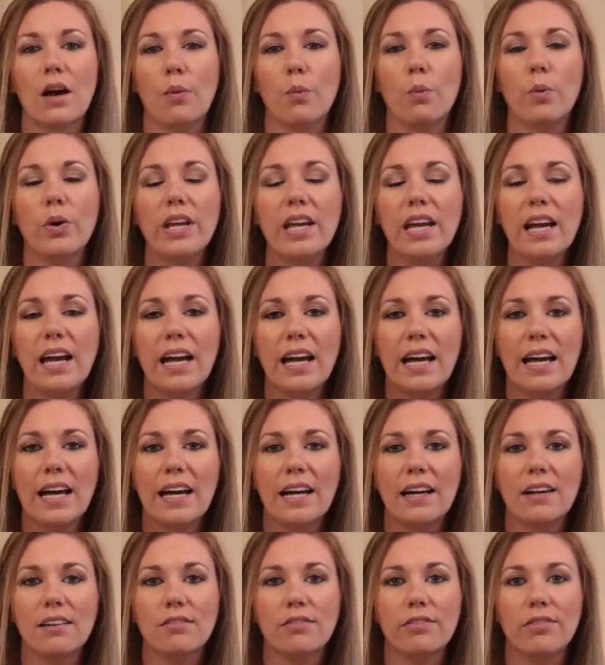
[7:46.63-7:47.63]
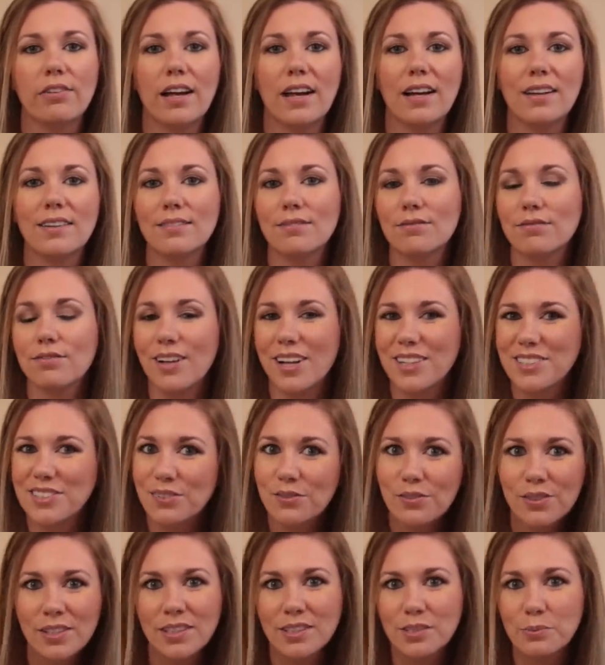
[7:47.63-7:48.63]
We have had lots
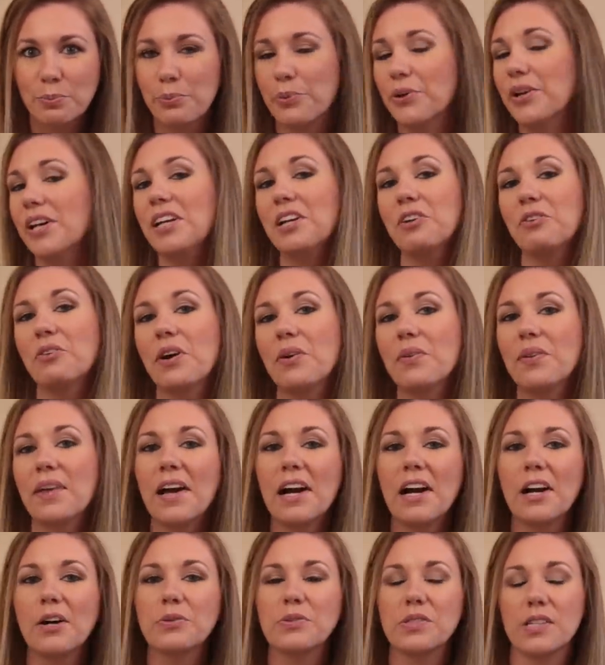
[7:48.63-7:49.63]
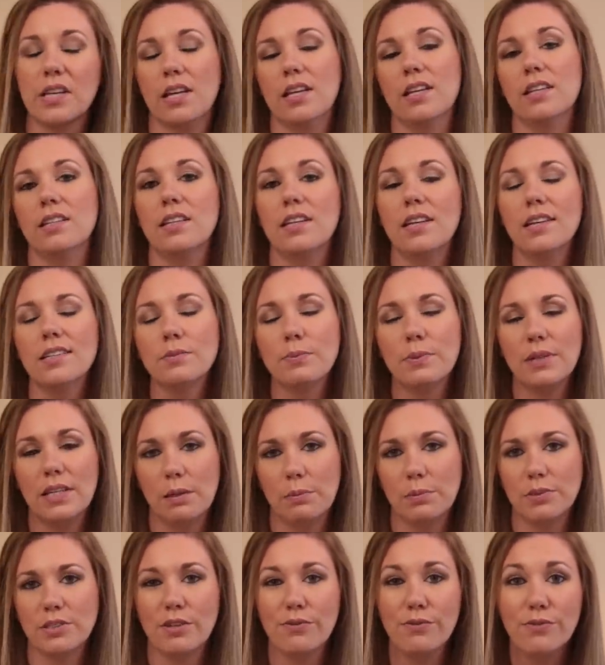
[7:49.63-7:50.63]
of things break around the house and he has been
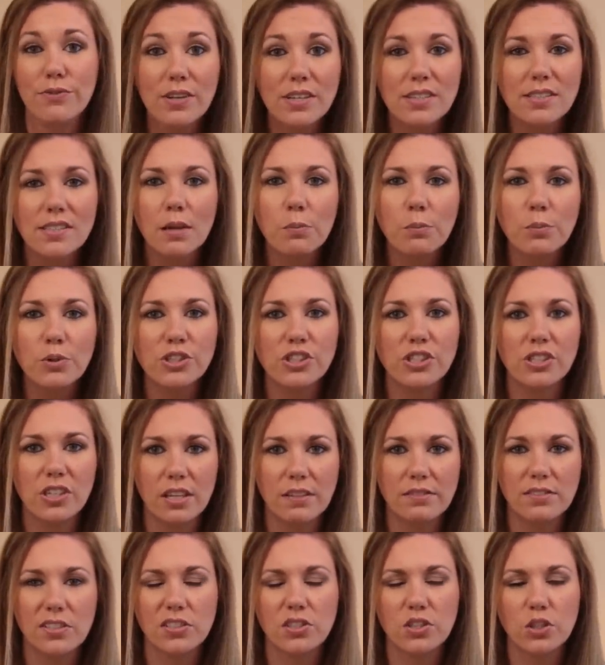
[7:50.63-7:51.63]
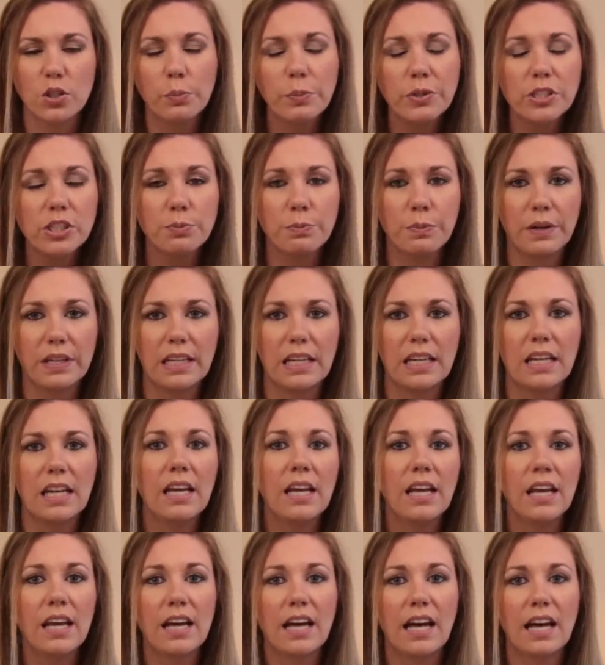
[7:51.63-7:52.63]
able to fix them, which saves us so much money.
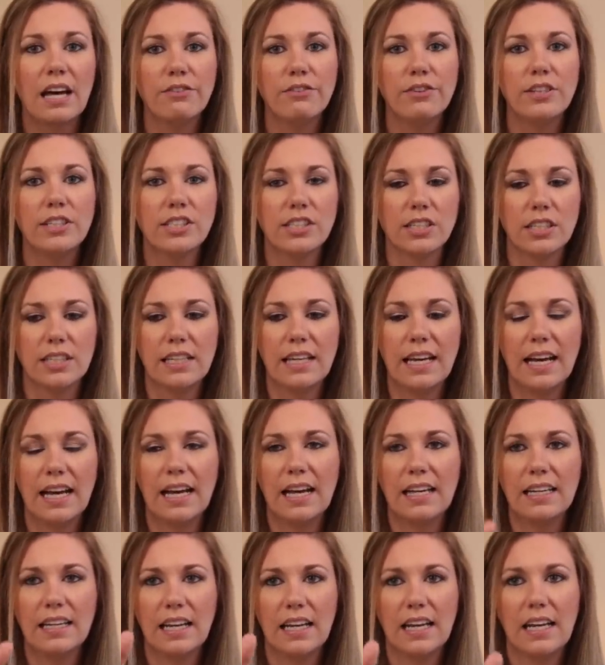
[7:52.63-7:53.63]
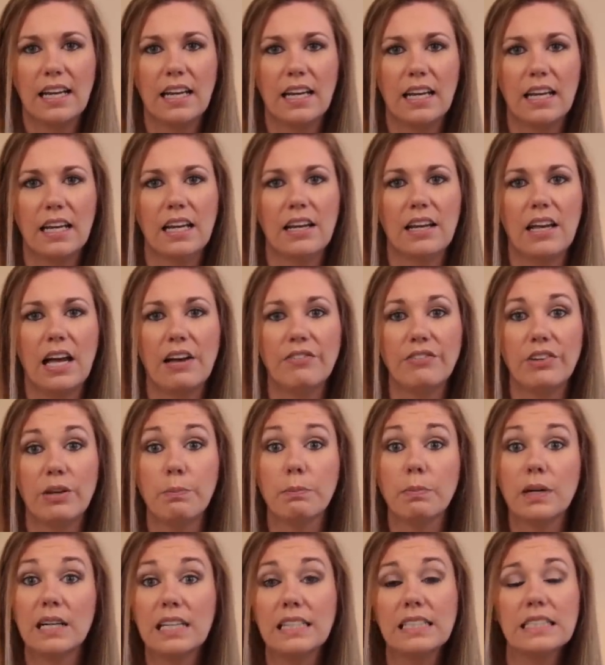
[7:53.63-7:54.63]
I recently had a have a
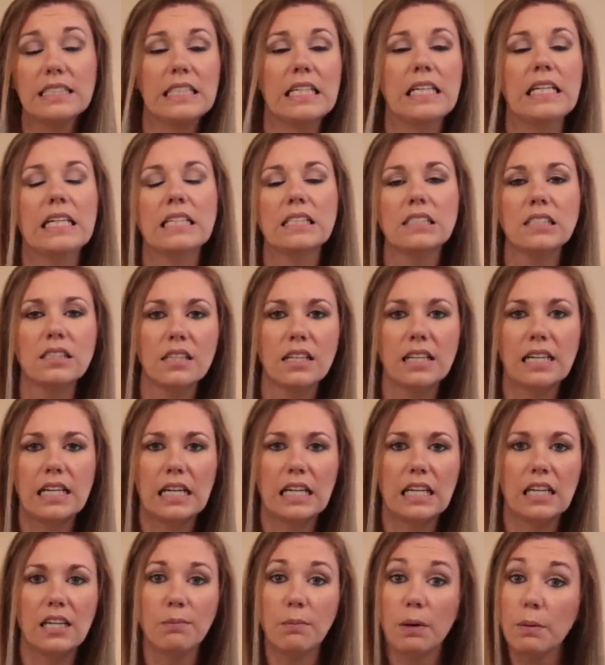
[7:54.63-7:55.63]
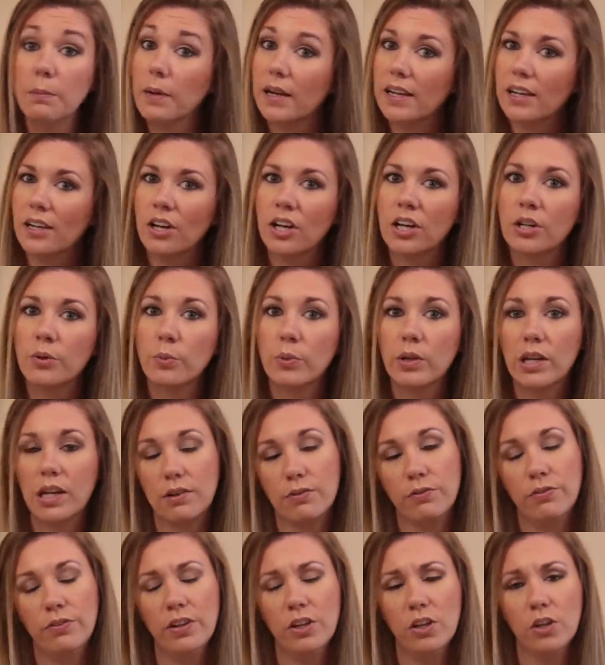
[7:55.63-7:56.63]
mic stand that I keep my mic on when
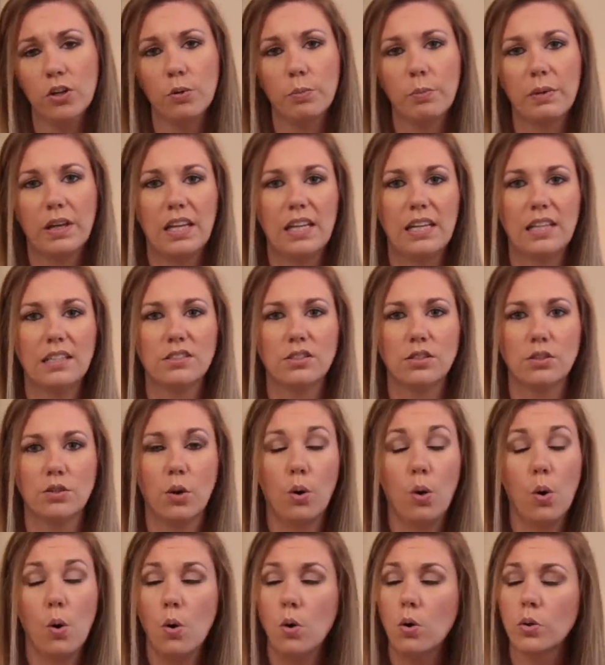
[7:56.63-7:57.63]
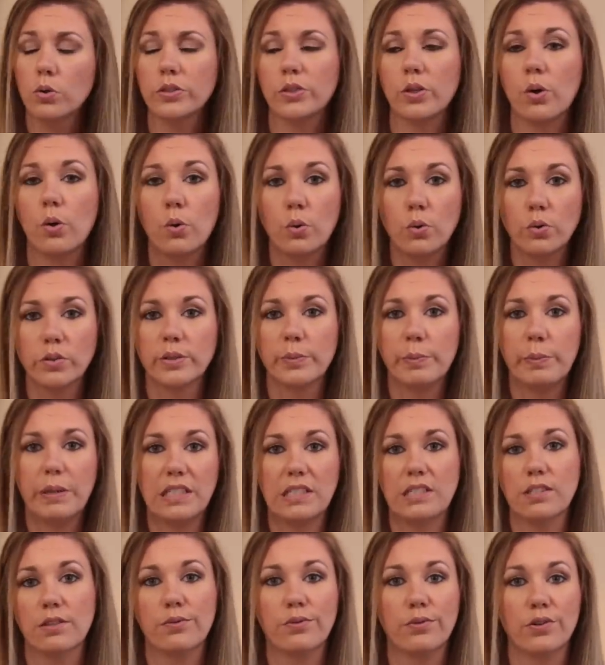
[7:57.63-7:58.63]
I film and it's an old, old
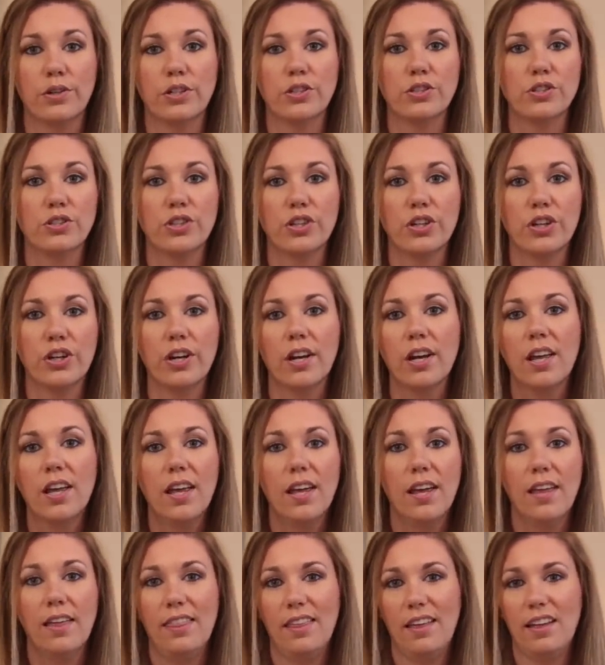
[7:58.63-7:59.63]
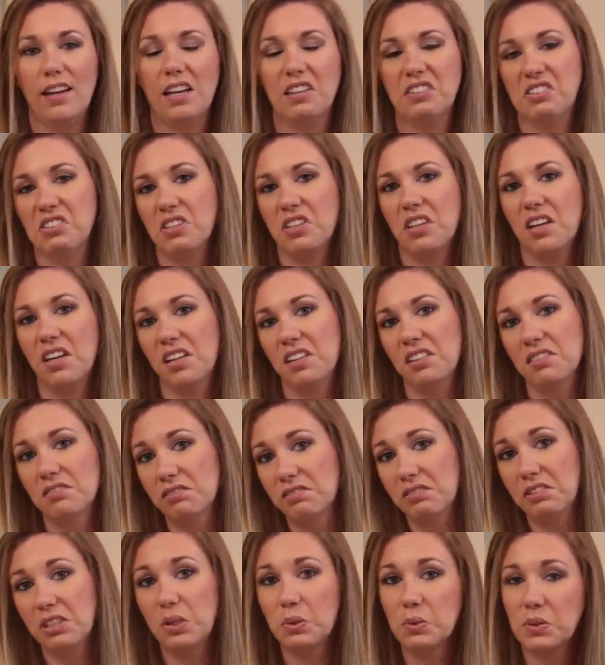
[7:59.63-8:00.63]
piece of furniture that I just kind
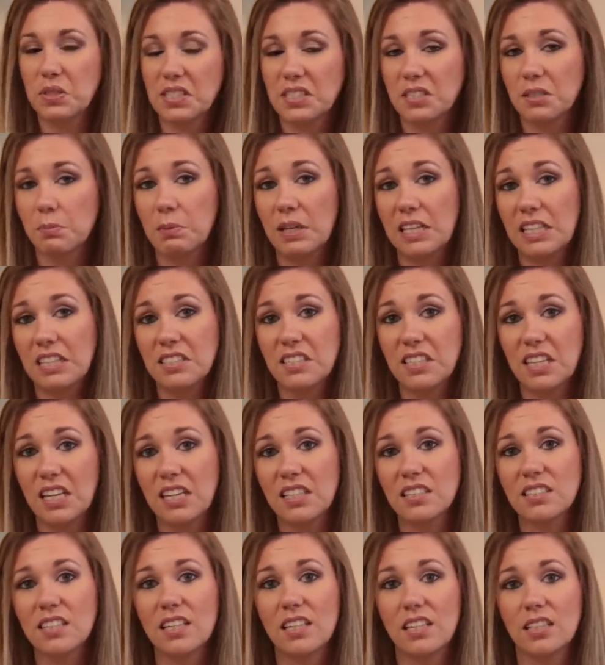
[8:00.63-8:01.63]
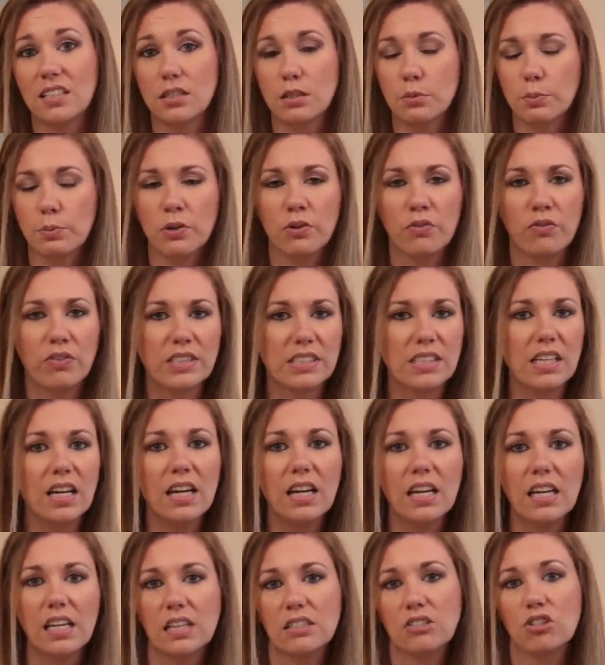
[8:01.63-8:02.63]
of use as a mic stand and it's a perfect
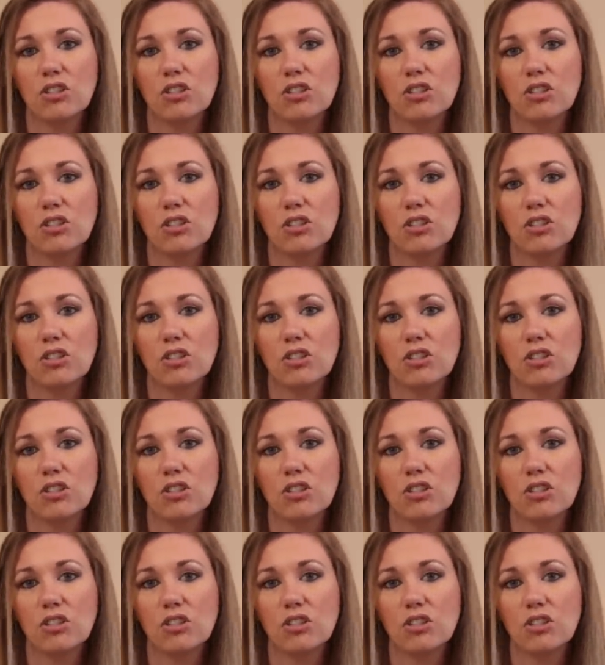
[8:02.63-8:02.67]
height.